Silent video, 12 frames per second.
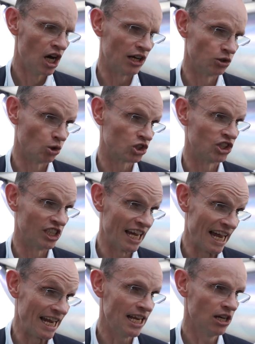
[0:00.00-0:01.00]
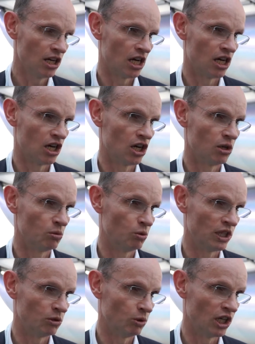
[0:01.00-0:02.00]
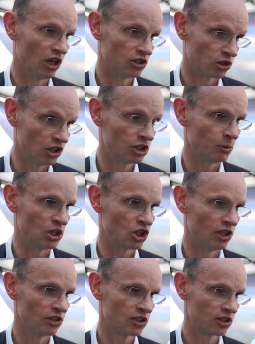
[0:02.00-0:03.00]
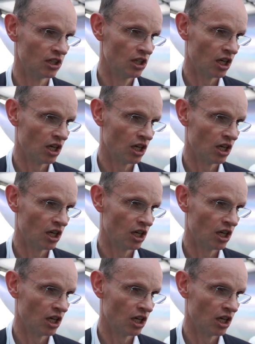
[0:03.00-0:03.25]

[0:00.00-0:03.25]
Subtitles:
I thought today we heard three speeches.